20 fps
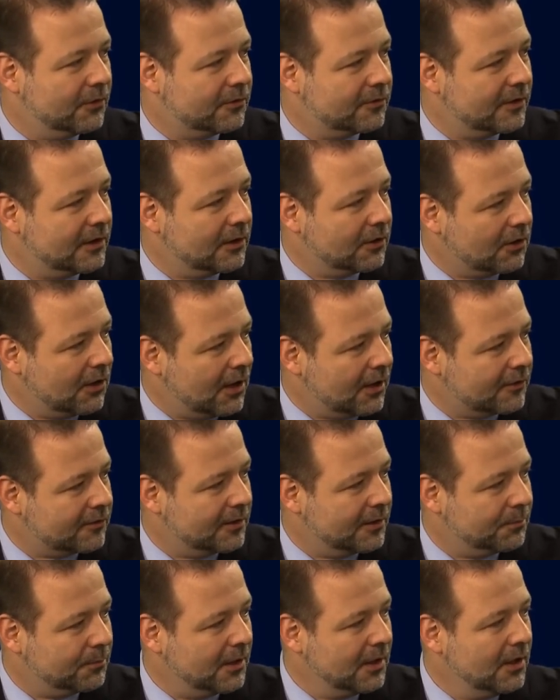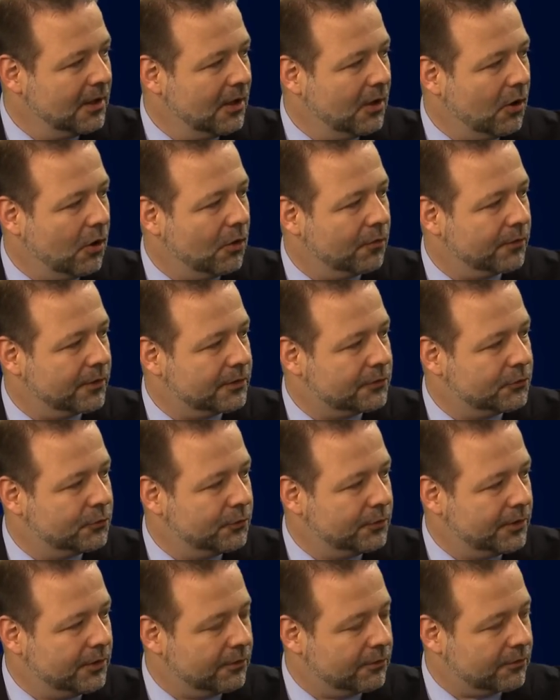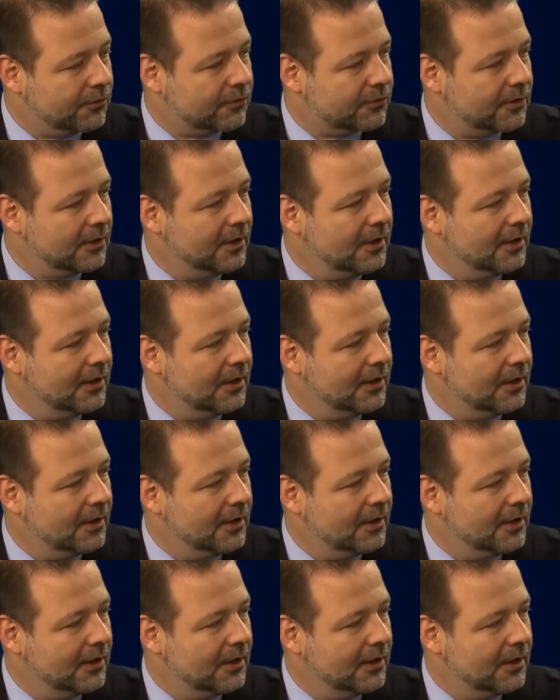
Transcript: celecoxib over 3 years,